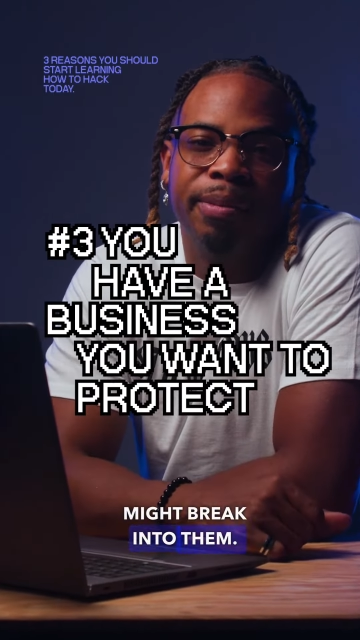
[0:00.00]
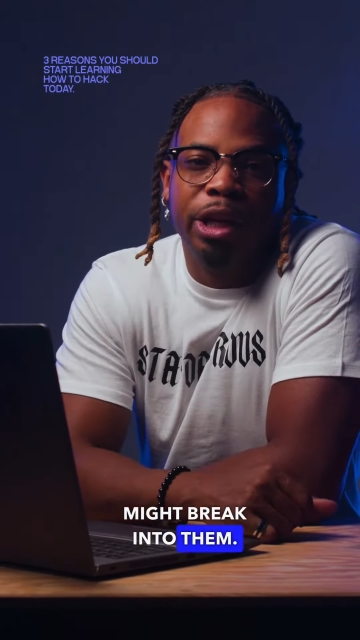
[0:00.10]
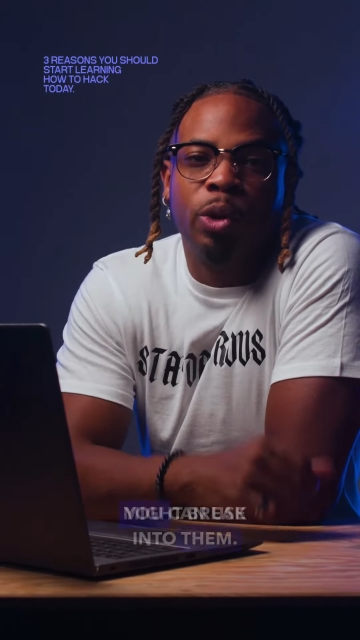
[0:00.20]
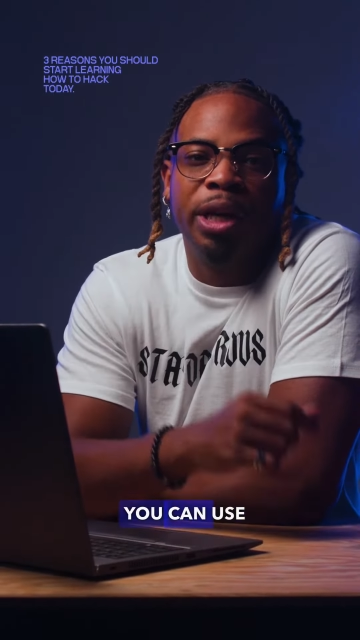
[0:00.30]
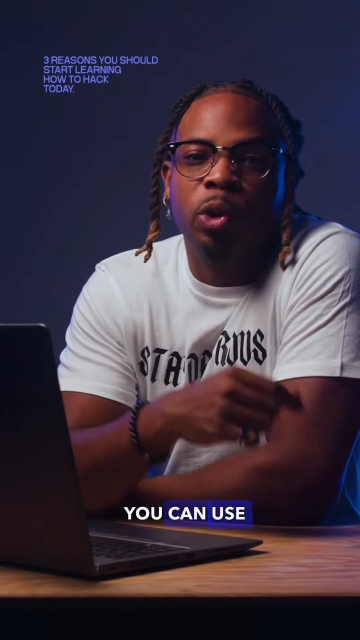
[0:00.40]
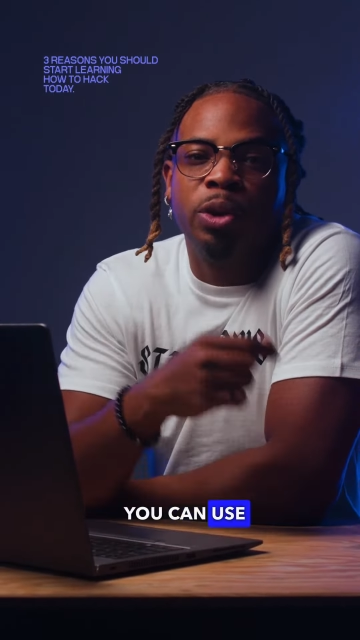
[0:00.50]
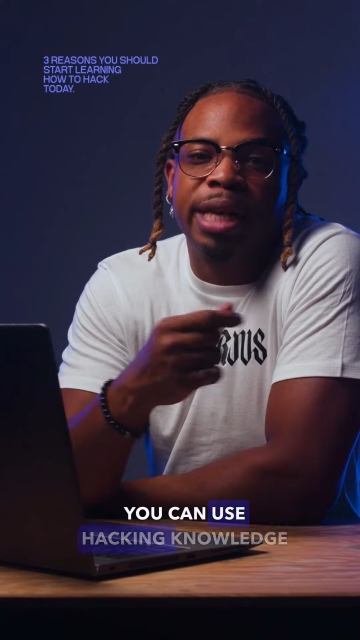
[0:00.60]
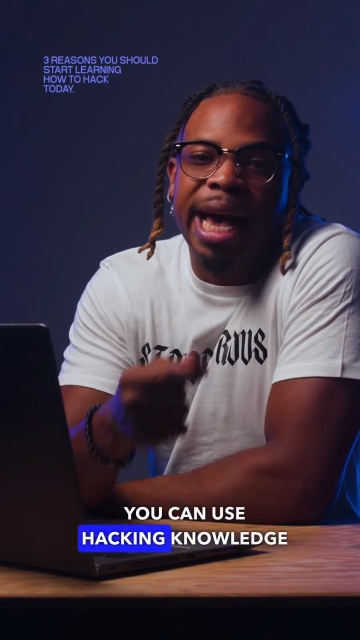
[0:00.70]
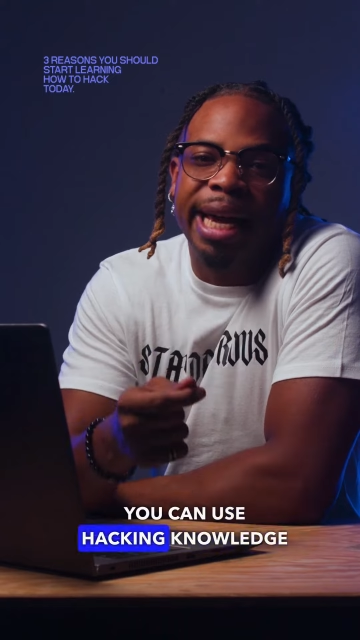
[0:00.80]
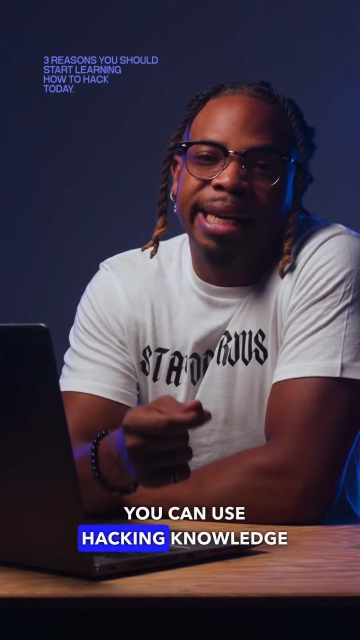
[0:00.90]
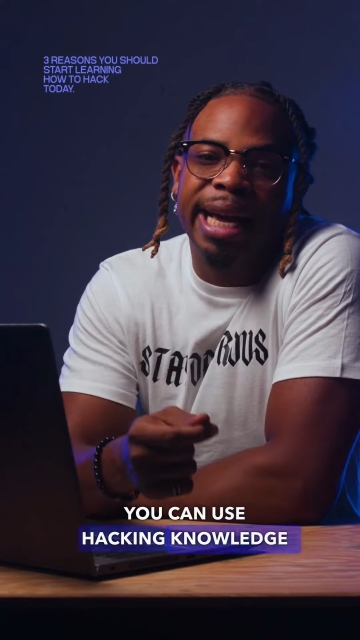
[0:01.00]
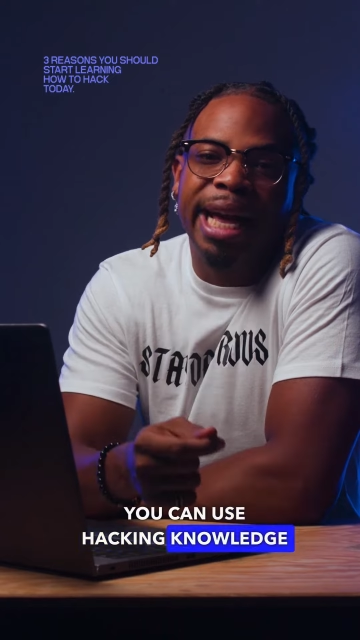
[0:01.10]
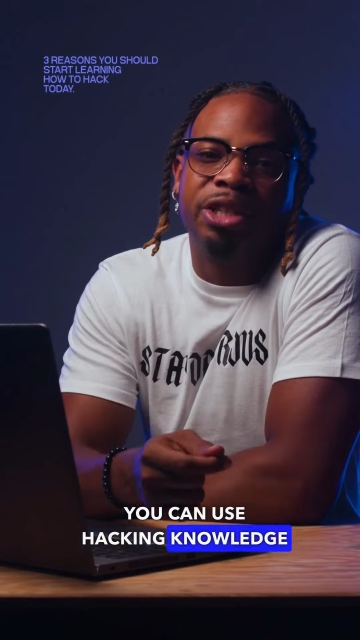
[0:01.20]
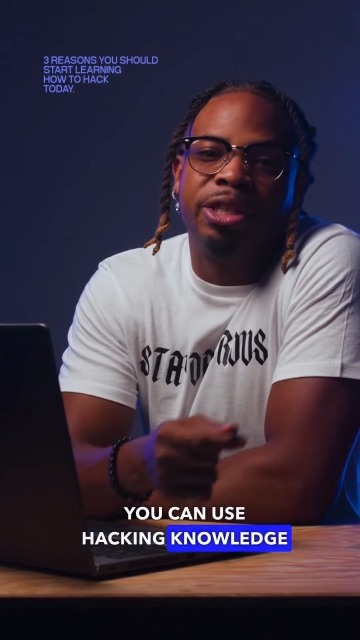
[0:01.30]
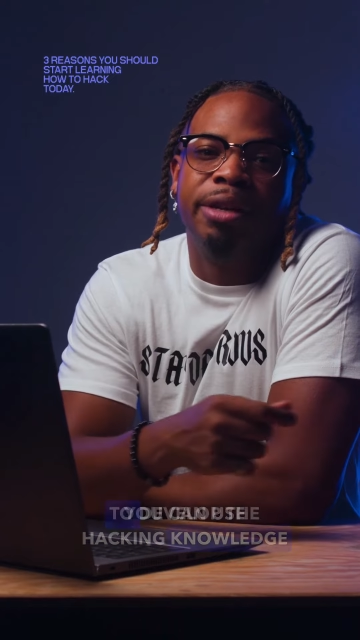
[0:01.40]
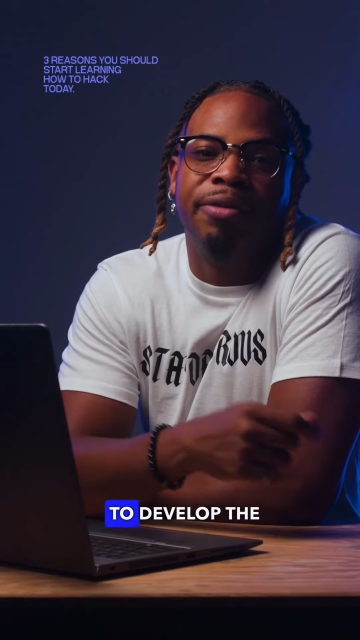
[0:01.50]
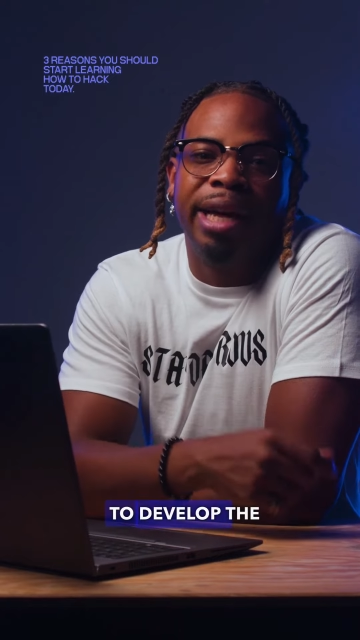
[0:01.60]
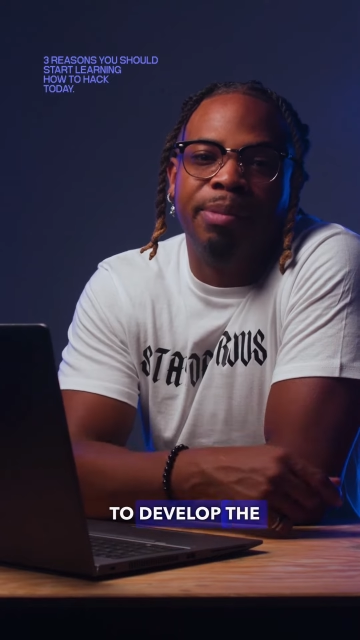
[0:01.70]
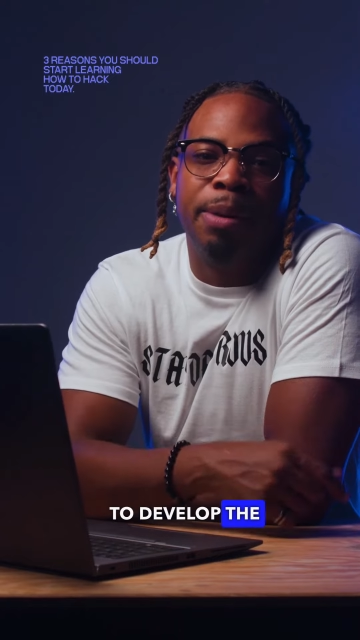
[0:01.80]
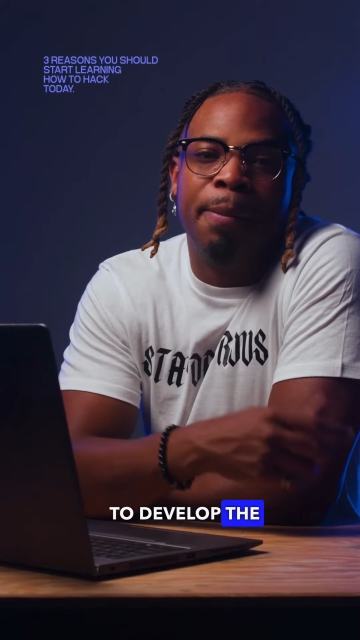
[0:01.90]
You can use hacking knowledge to
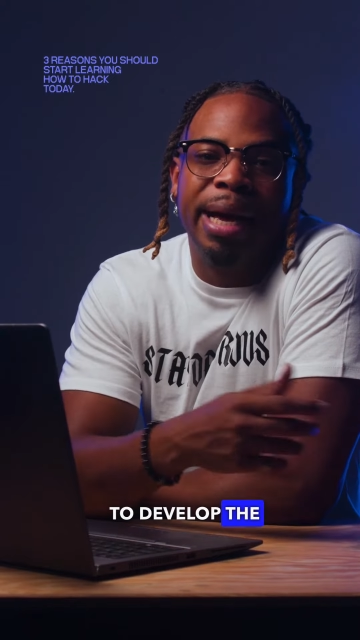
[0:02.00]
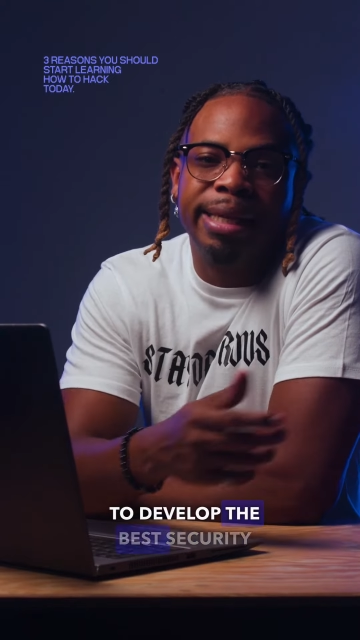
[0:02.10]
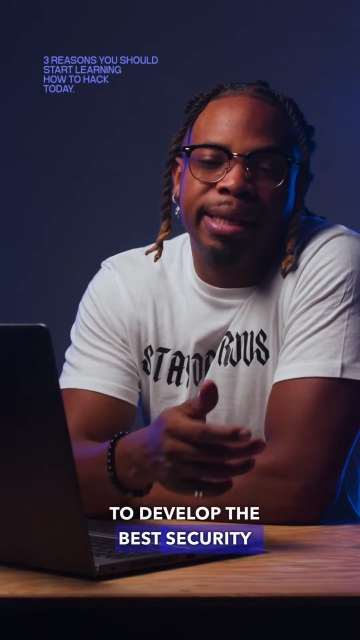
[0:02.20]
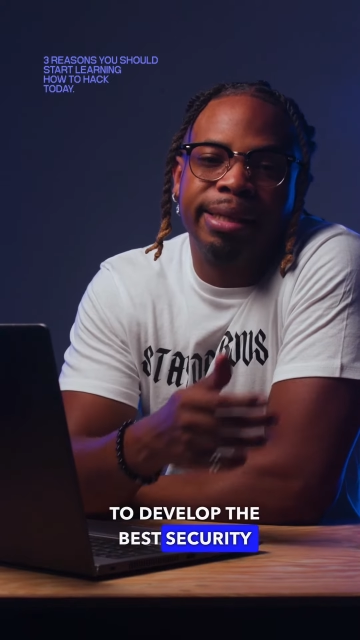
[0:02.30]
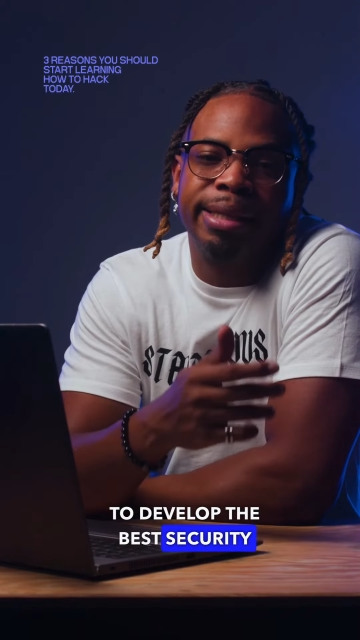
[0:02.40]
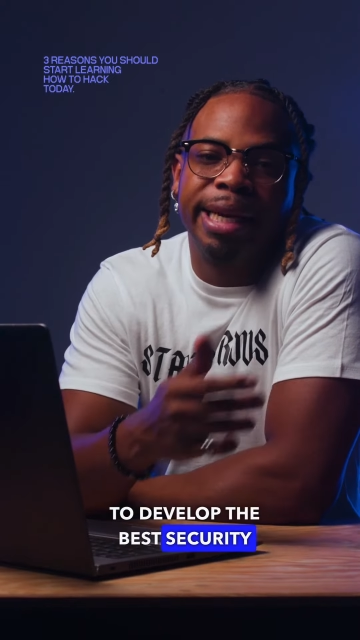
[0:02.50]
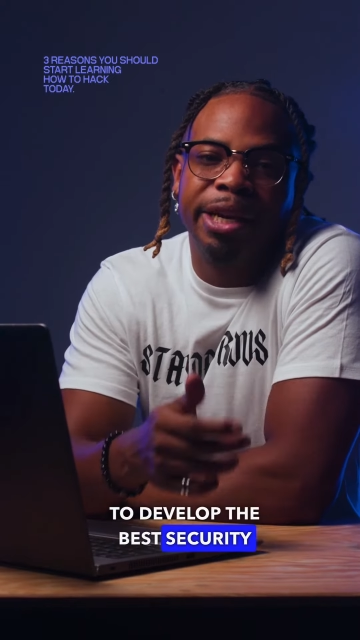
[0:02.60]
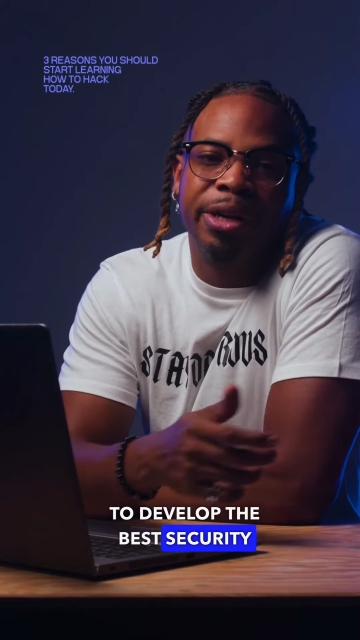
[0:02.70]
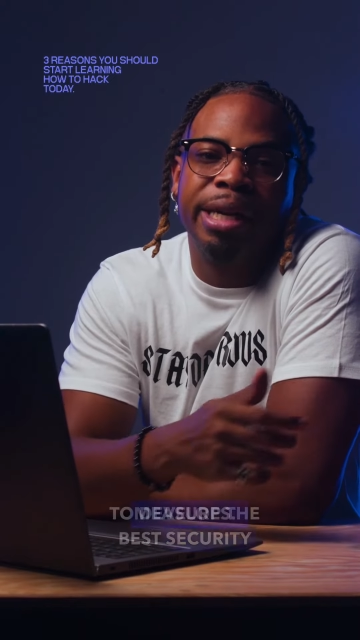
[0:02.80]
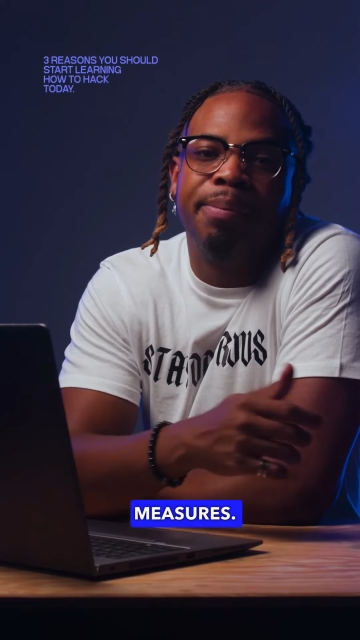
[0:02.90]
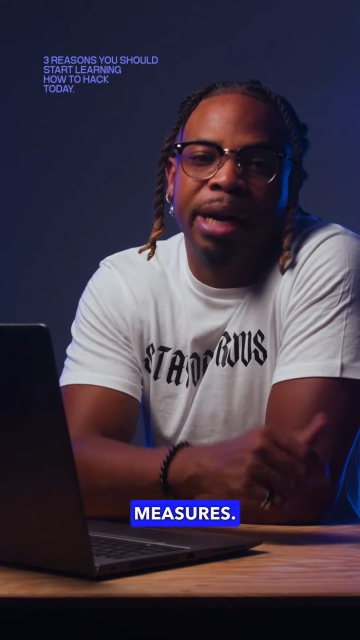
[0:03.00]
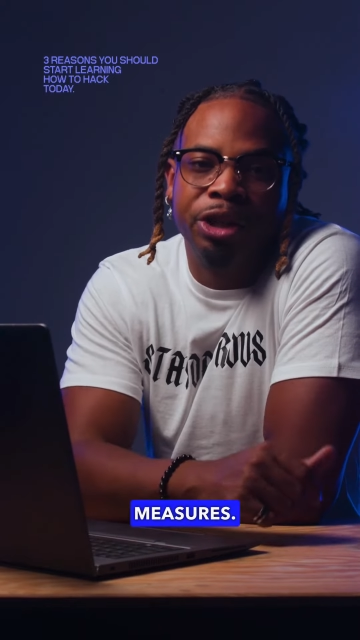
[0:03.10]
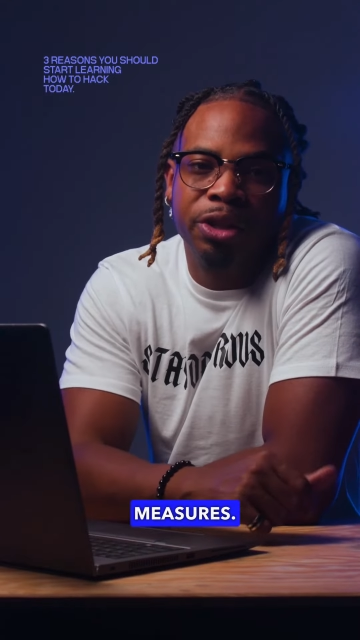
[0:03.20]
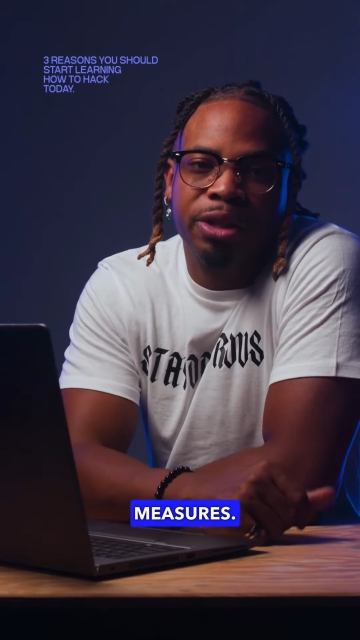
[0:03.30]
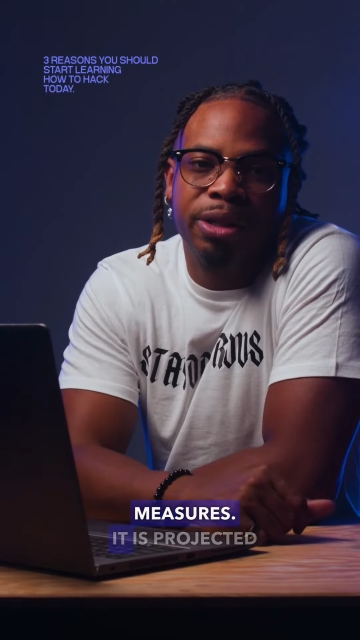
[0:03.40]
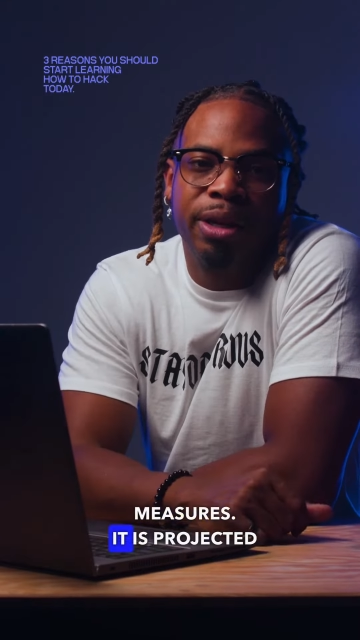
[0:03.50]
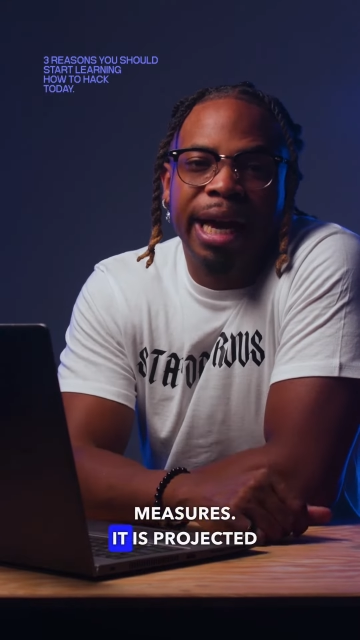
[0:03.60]
develop the best security measures.